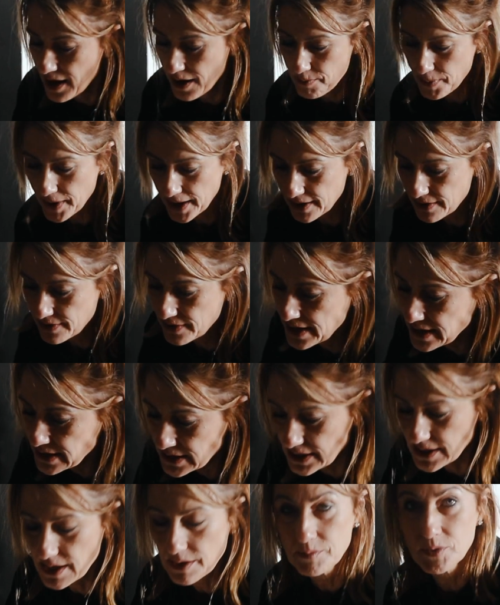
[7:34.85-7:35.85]
But I think
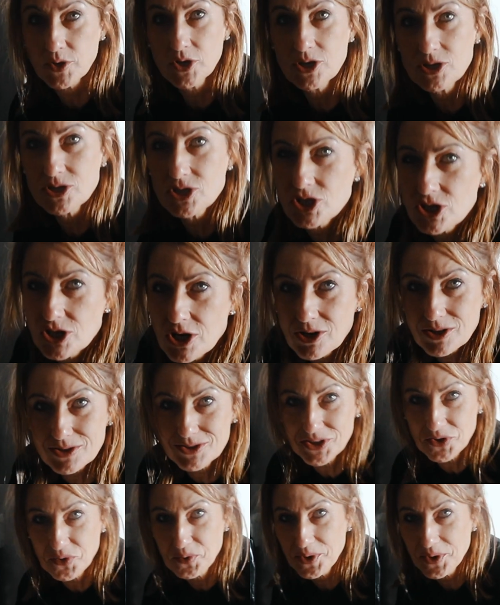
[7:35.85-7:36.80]
some good shoulder